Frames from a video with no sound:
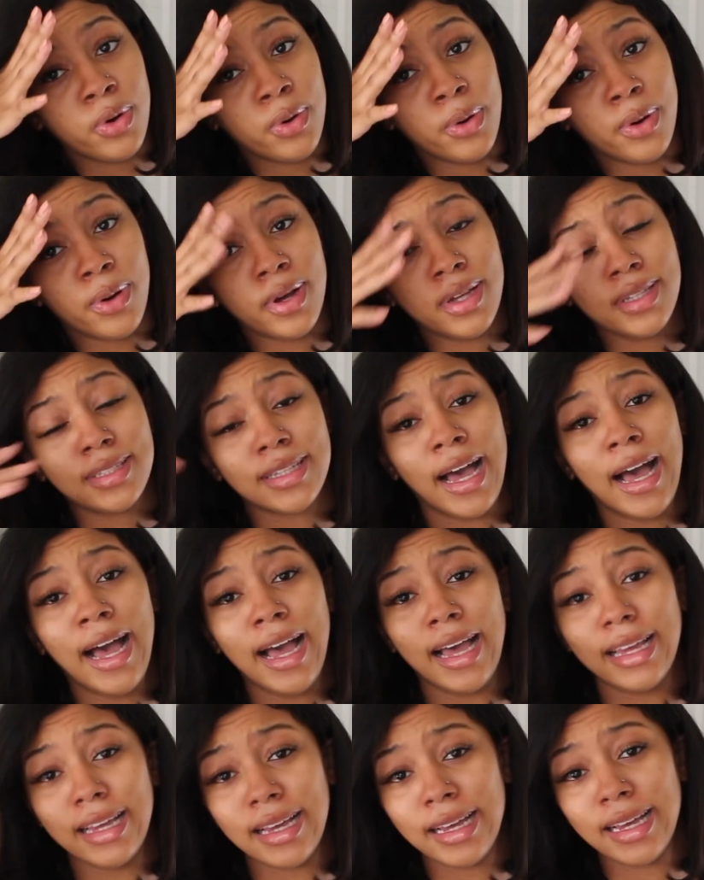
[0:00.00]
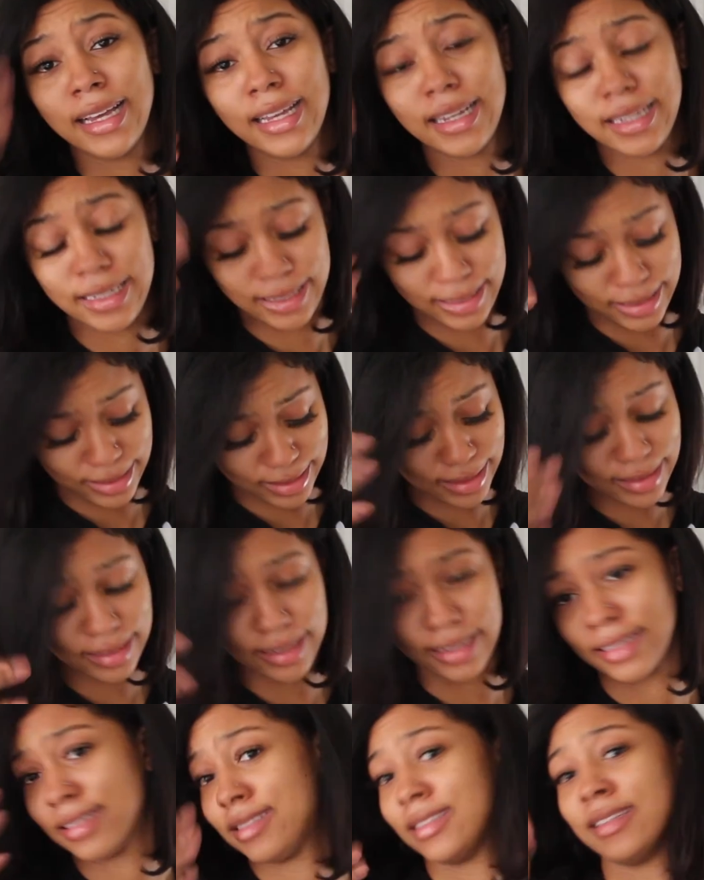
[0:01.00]
whew, it's hot.
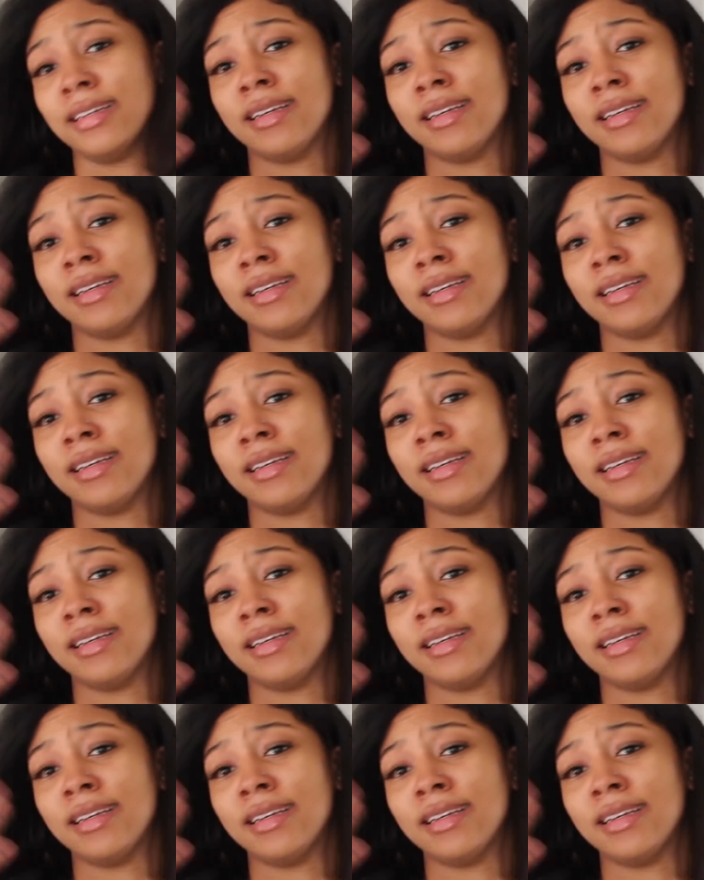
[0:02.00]
Goodness.